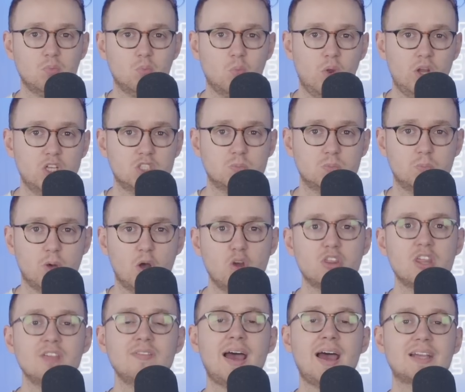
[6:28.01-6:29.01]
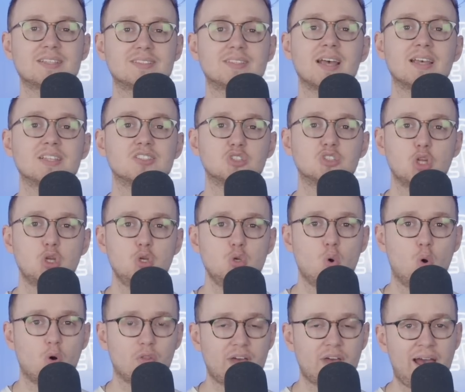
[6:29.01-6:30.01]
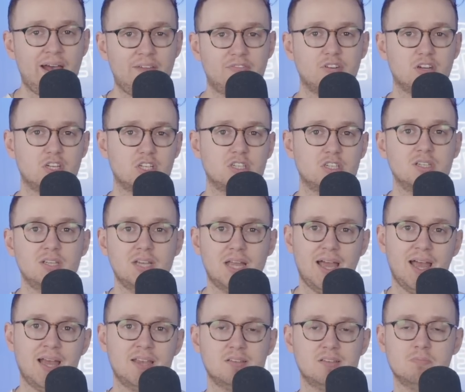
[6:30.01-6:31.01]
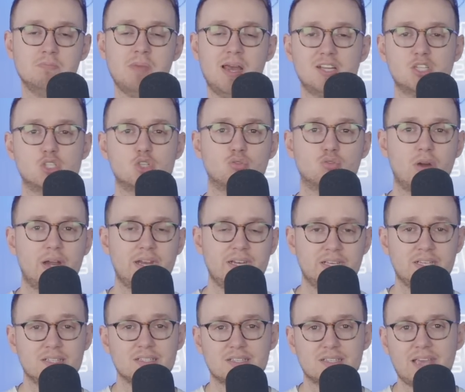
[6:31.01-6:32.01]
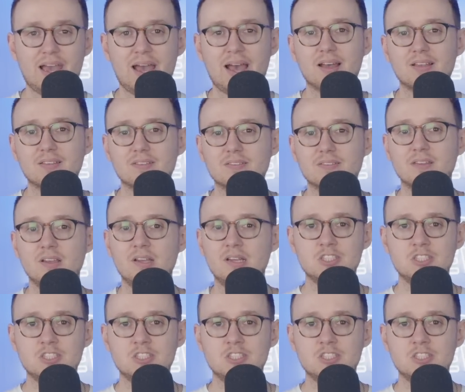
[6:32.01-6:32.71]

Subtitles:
which both have access to North African and Mediterranean gas.